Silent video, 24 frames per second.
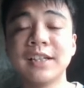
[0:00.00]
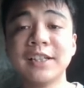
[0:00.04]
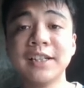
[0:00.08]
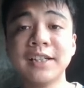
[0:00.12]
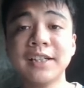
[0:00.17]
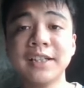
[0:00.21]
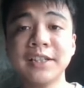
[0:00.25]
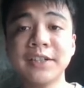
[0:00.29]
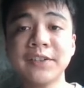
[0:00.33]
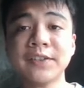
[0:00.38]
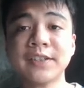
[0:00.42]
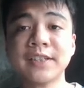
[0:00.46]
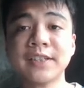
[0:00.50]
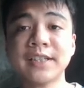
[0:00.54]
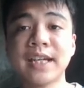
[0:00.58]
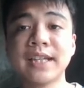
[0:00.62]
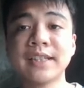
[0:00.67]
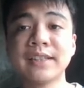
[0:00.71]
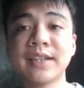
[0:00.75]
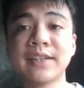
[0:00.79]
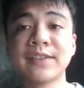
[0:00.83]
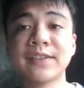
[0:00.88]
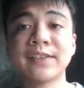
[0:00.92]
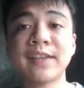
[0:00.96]
Learners
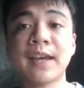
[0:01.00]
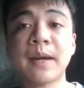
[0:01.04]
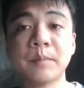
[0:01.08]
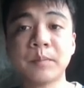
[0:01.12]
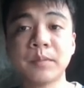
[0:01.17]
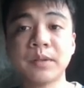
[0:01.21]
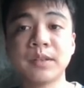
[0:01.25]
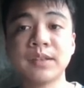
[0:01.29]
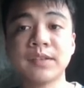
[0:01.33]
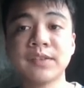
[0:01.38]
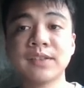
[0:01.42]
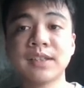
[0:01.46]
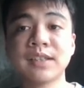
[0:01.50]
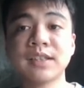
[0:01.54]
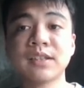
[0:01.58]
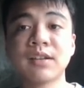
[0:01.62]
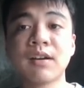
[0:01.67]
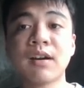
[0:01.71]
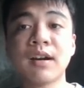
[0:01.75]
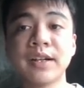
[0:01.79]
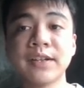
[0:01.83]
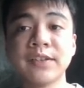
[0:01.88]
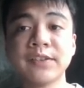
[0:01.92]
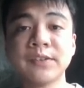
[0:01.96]
create examples that
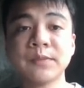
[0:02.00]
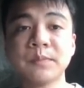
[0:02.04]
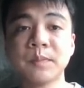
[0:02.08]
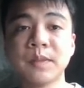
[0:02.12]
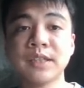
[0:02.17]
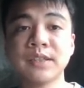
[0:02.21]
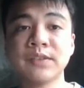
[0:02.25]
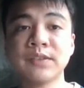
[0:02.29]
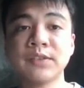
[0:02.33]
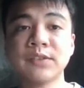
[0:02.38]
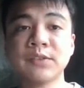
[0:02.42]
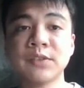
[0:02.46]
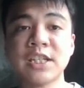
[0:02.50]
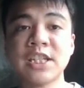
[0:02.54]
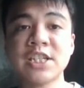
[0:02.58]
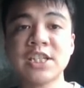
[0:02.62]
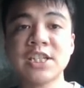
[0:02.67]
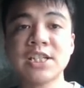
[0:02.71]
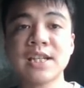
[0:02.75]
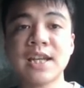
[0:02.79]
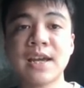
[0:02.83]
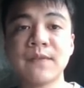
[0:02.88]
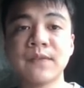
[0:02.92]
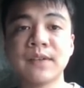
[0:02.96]
corresponds to
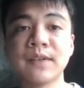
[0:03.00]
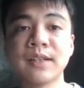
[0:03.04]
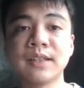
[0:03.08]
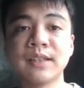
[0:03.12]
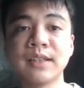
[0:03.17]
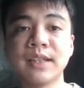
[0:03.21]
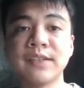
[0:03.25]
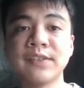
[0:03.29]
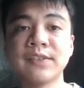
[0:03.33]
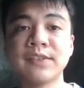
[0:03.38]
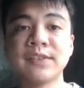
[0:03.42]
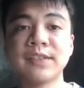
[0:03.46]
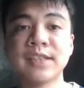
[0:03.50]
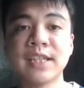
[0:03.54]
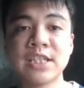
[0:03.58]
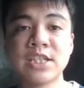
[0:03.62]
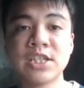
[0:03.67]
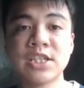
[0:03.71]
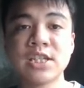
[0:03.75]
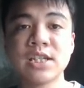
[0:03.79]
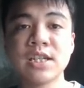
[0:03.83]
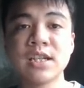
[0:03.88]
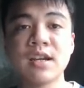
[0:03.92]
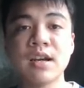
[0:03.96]
each level and
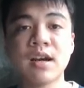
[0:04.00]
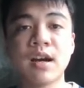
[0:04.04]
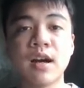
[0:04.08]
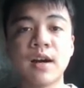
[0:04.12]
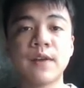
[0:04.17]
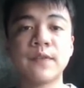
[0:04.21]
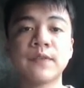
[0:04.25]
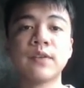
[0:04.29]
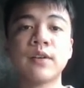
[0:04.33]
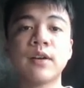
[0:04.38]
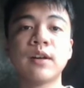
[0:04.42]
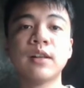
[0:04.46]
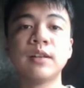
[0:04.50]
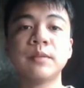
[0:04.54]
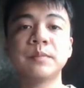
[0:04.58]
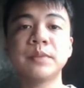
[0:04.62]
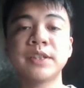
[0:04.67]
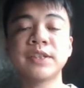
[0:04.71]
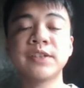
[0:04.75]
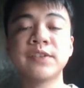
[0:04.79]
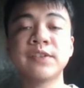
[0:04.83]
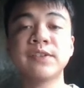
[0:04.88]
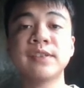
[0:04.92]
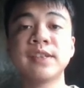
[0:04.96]
stage of
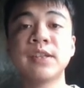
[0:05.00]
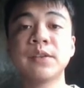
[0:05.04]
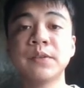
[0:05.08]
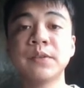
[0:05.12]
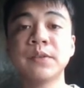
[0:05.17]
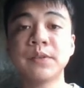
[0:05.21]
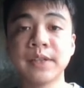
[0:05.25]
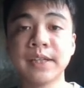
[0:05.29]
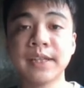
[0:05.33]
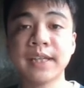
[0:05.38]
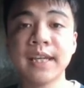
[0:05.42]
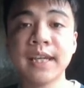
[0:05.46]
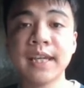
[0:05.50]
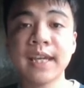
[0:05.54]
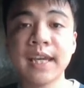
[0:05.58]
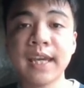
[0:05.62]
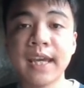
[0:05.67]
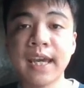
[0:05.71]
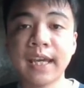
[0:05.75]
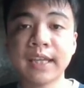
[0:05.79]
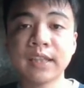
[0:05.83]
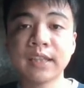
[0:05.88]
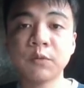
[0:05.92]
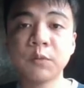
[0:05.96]
Kohlberg's theory,
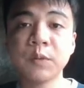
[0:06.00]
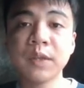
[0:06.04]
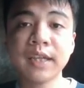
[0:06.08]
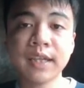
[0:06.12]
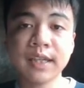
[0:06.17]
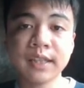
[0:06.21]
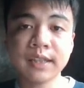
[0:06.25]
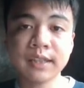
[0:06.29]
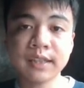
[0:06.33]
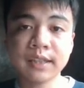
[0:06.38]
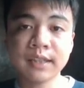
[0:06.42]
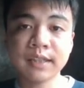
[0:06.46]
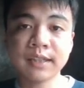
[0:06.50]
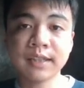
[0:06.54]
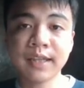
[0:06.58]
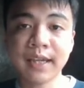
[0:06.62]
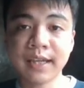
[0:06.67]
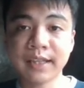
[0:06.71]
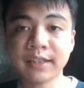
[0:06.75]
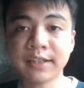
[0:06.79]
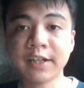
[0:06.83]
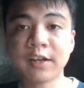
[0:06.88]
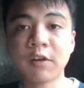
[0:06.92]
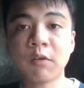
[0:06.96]
and we can
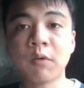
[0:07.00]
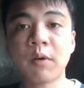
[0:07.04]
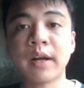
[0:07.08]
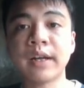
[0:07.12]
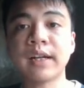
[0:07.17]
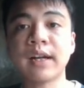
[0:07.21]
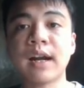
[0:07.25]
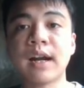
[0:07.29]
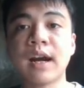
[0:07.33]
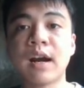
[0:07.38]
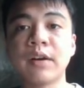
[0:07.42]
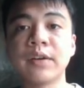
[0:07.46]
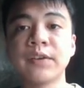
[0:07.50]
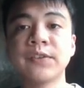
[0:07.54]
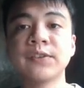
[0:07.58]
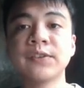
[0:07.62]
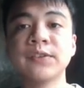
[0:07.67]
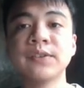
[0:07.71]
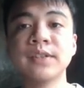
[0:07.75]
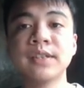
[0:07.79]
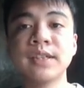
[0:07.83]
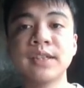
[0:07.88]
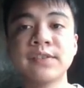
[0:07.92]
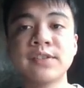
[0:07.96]
then require our
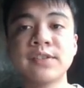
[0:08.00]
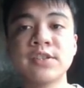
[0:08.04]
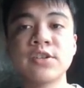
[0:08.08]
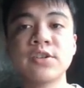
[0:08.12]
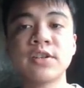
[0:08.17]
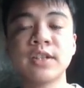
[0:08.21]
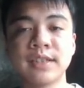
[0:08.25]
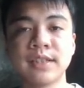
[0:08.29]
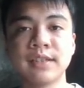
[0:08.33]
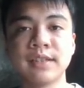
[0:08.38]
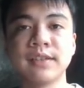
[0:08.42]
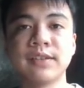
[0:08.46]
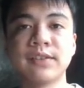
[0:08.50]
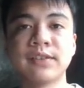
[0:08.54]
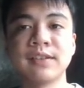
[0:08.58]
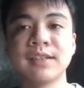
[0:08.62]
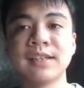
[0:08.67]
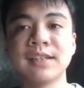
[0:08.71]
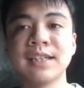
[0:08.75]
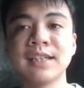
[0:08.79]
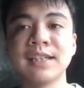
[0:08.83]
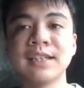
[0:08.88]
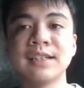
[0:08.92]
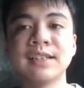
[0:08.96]
students'
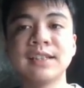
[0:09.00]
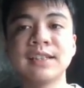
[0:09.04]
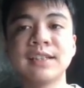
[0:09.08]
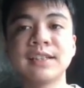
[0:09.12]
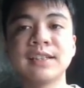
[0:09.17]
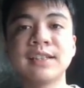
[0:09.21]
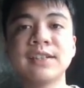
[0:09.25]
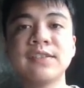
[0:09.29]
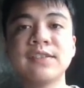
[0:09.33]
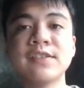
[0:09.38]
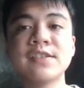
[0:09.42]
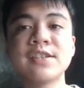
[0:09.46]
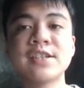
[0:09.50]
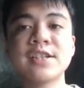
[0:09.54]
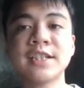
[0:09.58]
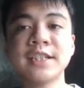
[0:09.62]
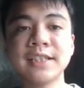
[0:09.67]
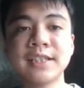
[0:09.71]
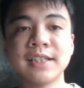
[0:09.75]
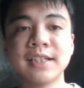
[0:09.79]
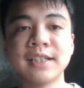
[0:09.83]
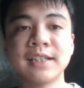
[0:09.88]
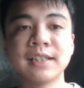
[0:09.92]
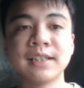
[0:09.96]
journals. This
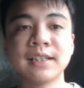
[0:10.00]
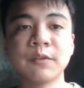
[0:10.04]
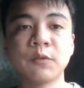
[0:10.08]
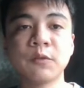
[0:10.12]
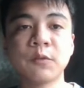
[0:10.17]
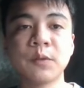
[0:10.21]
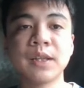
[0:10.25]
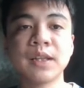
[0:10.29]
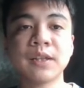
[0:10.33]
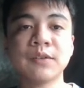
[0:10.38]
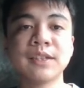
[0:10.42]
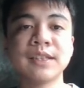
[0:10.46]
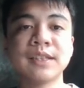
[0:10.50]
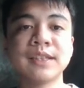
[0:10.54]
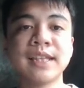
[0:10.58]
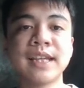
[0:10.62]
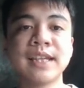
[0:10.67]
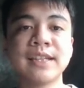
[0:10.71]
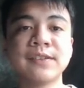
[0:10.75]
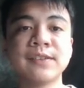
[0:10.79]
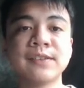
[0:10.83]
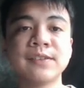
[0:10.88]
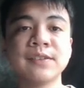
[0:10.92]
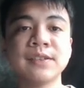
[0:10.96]
journal will
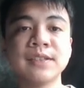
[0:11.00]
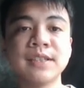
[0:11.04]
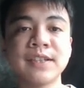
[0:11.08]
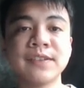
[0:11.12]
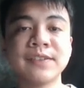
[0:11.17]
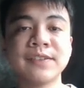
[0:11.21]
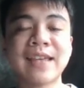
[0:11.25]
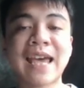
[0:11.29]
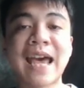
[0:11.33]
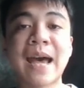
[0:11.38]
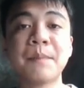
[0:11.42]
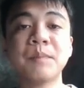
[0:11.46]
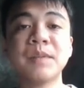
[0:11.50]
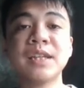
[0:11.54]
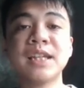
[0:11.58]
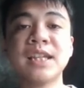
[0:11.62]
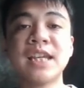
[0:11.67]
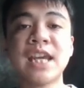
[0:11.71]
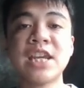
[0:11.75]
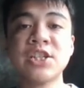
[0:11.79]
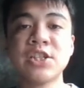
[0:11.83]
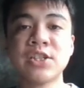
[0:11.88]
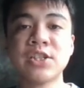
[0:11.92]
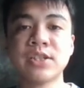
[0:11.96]
contain students'
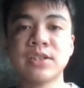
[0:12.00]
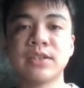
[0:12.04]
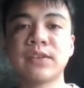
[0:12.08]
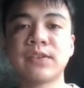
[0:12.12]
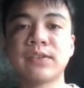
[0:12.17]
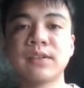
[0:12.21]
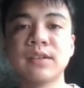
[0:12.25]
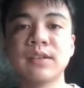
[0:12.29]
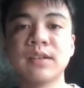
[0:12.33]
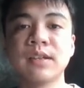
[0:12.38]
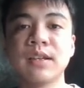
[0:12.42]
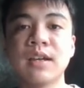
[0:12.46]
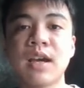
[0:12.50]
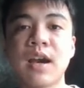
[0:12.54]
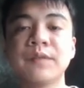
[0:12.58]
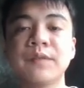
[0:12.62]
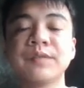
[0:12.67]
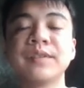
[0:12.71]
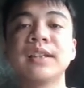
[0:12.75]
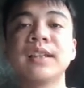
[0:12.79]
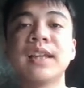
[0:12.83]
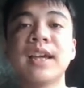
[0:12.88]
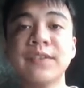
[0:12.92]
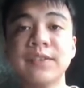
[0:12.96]
applications
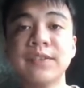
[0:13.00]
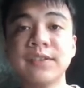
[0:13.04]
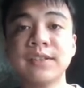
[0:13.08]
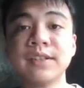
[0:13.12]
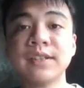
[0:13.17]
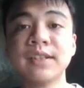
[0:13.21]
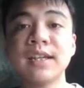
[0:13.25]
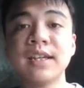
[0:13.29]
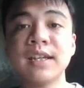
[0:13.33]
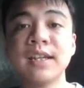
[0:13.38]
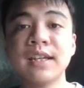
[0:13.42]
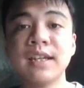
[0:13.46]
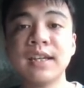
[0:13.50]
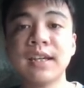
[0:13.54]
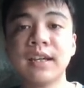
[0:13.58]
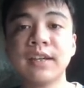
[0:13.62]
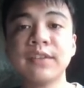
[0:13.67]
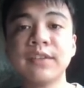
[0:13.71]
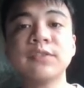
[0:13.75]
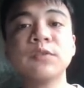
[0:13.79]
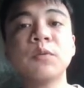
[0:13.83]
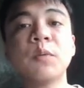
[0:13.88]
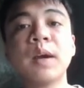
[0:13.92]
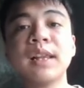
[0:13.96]
of the lesson
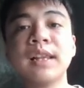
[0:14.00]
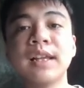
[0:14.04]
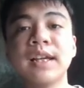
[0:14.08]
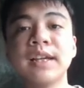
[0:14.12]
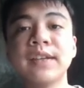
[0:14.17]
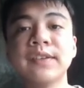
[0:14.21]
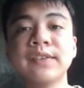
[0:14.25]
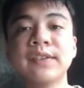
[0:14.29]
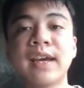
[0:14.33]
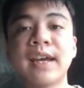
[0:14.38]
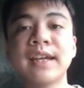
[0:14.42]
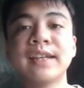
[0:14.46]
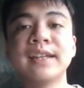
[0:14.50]
as well as